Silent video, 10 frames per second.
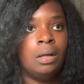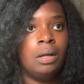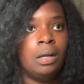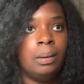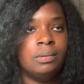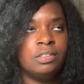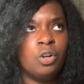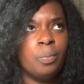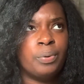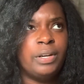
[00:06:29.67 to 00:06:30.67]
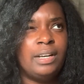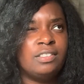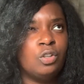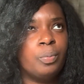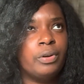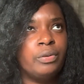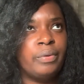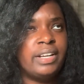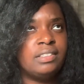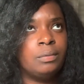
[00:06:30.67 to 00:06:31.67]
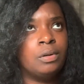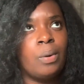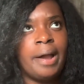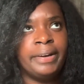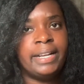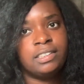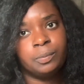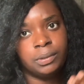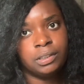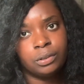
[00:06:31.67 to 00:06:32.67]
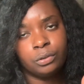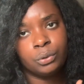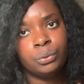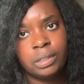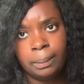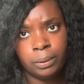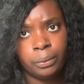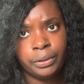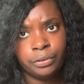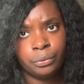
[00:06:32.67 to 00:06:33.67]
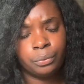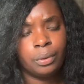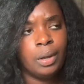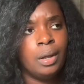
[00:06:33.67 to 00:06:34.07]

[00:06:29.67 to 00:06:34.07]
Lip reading: There's no prereqs required at this particular school that I'm going to,